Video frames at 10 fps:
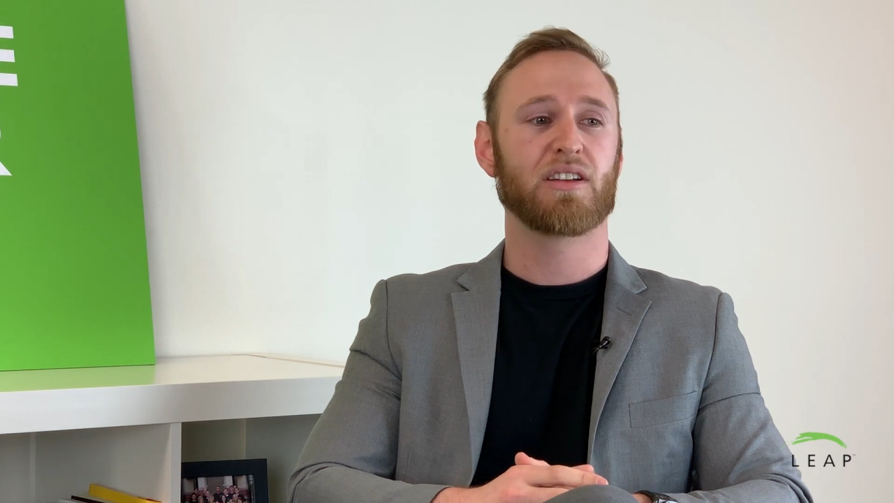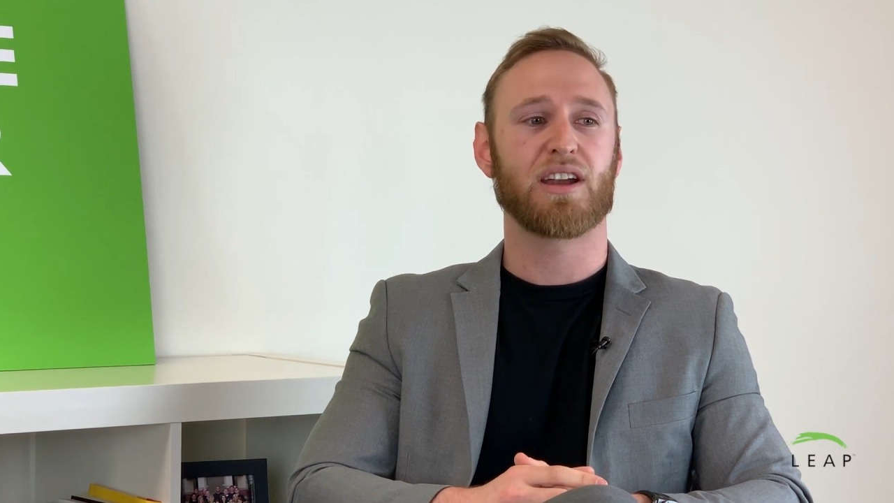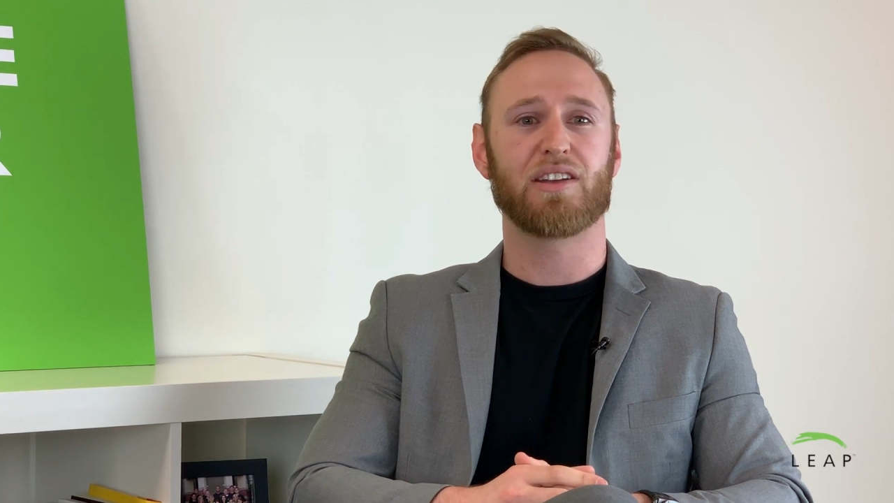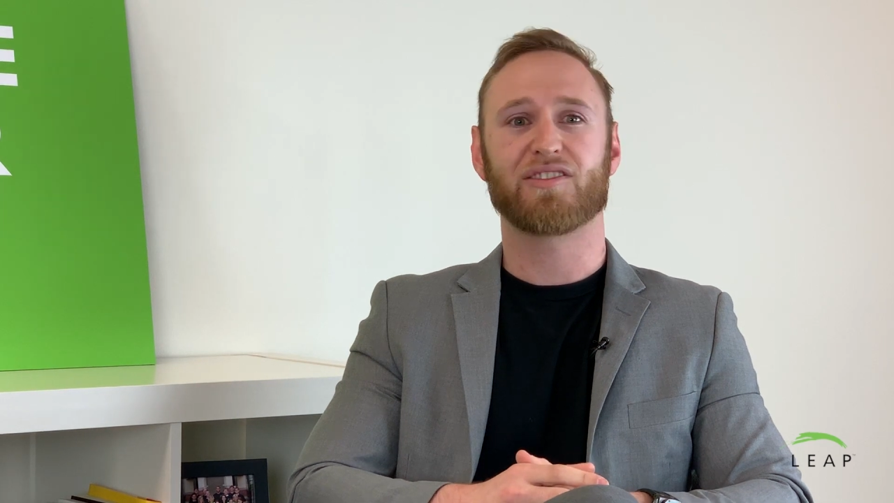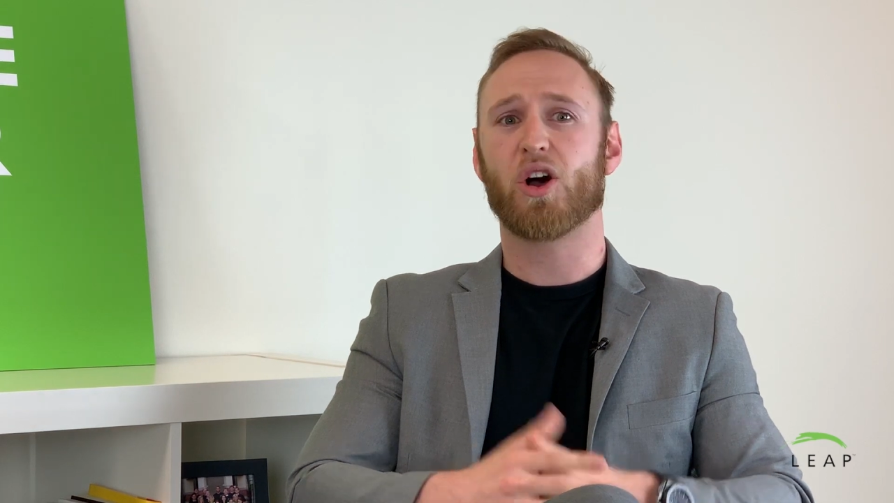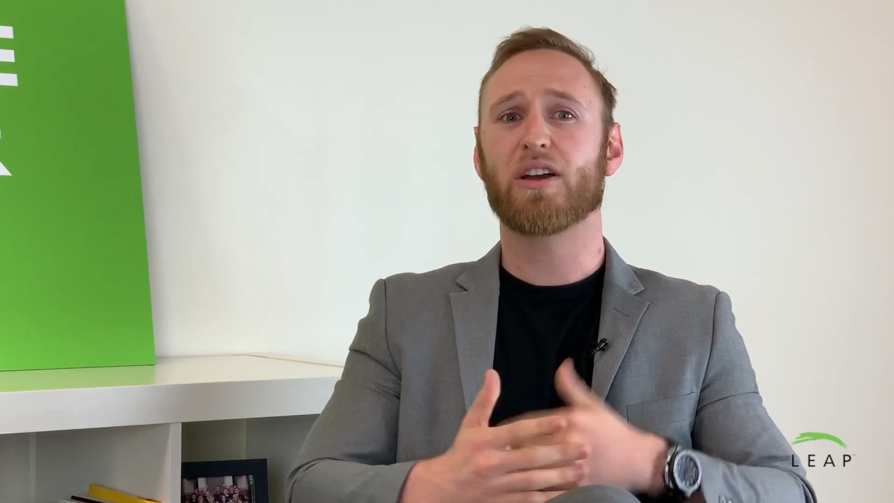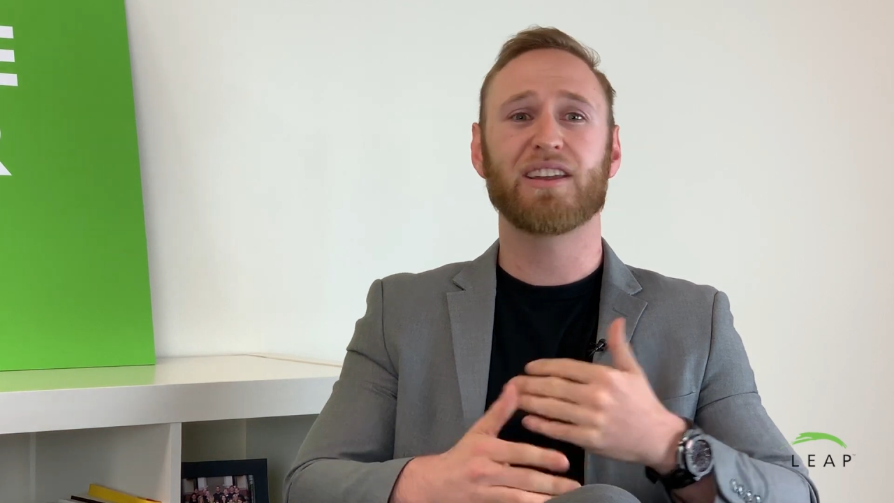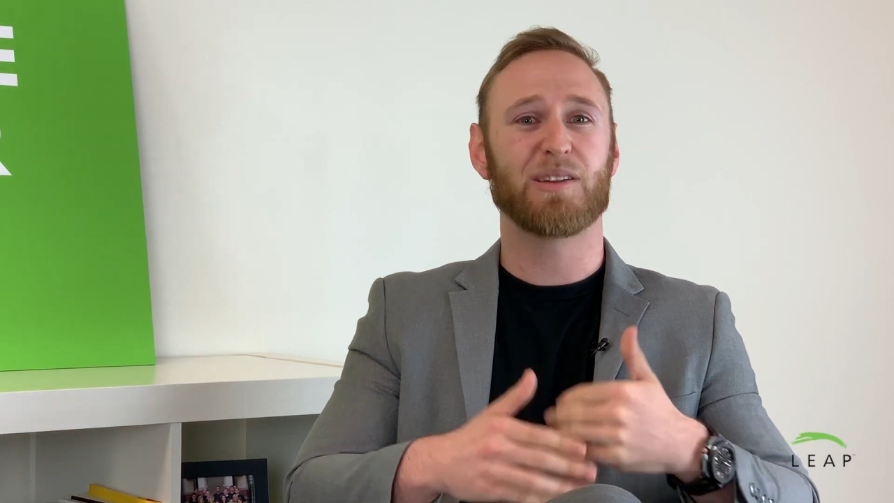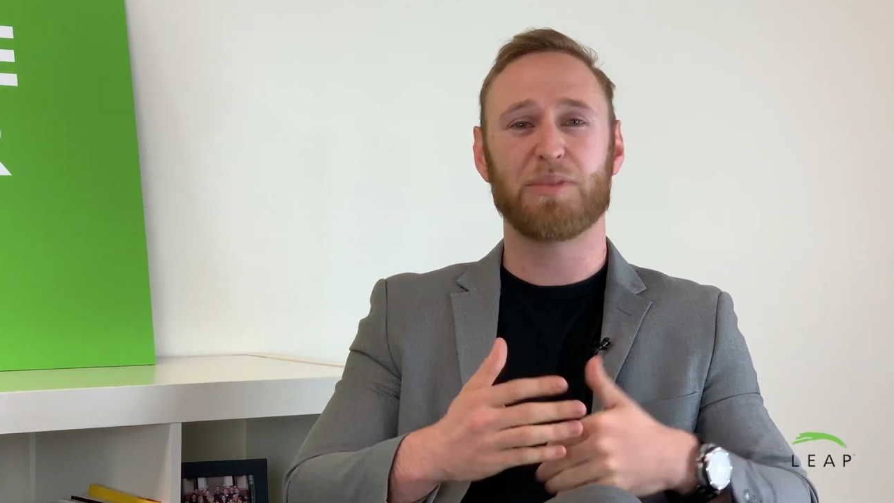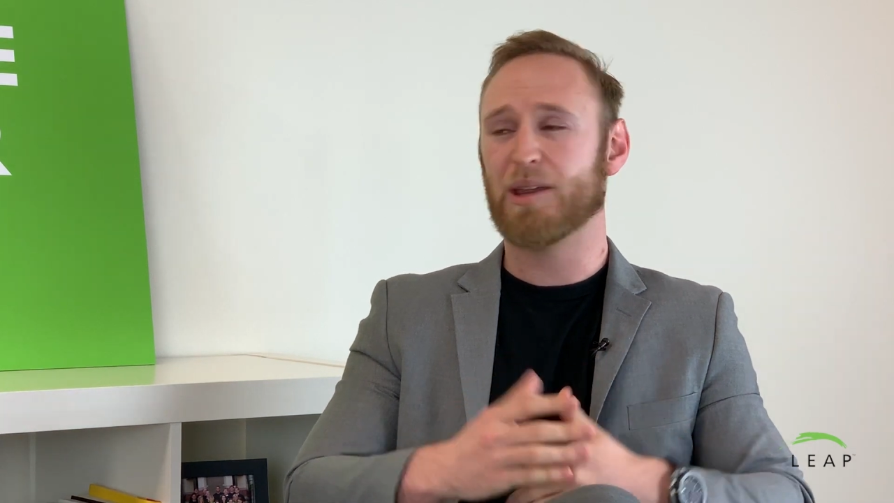kind of
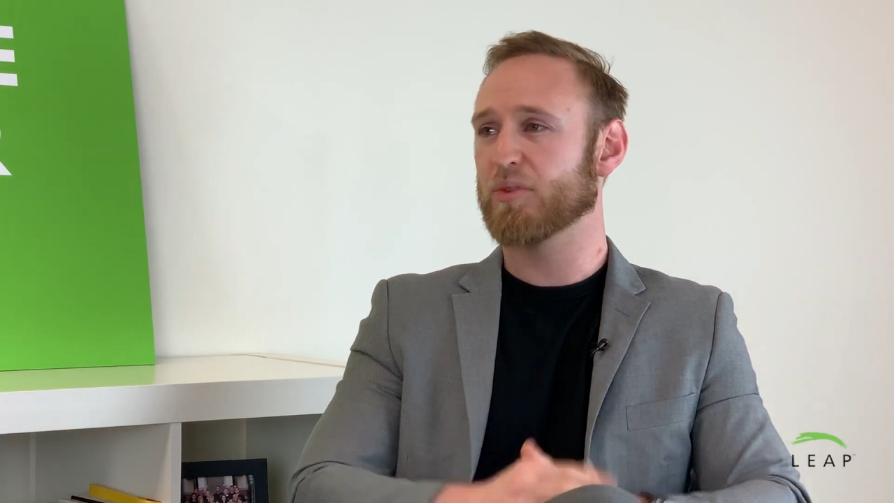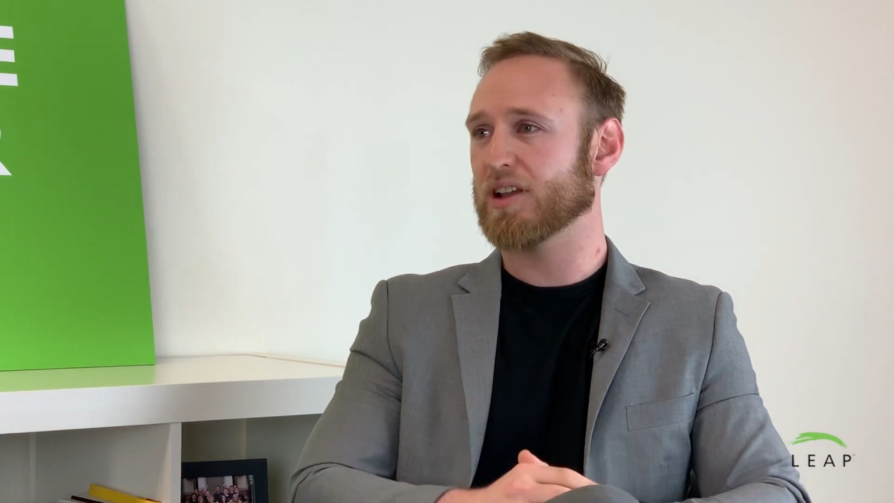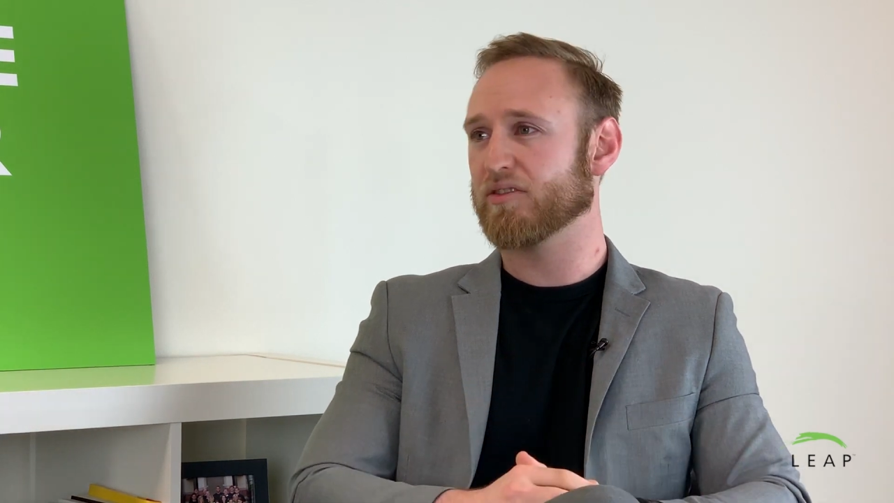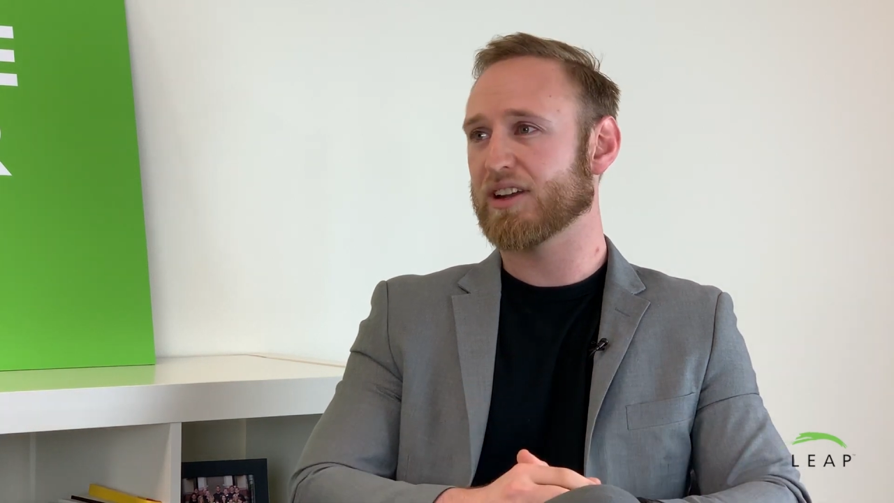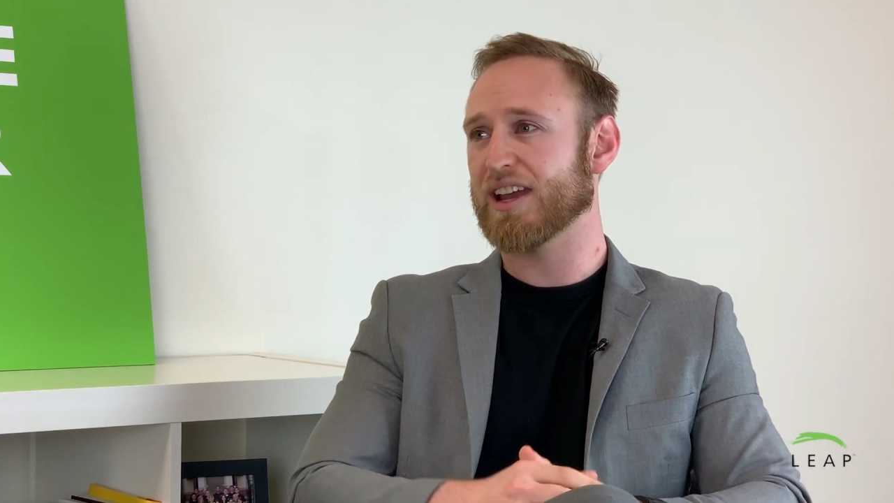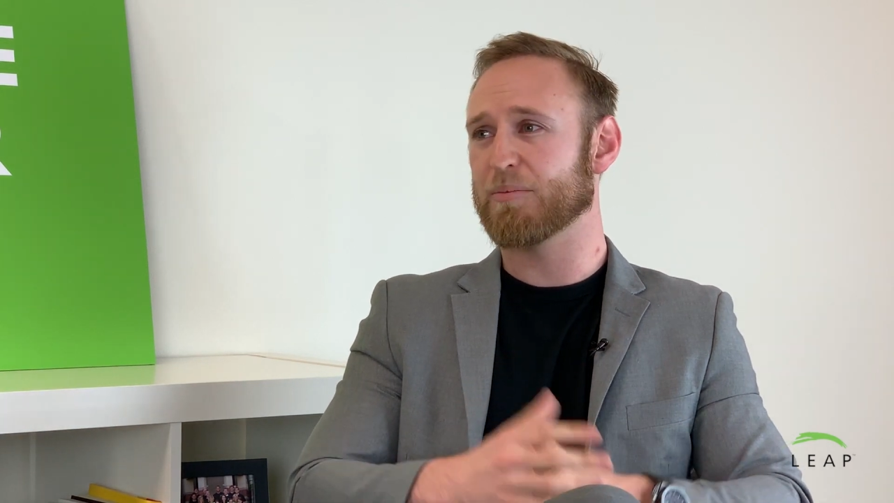talking to people every day,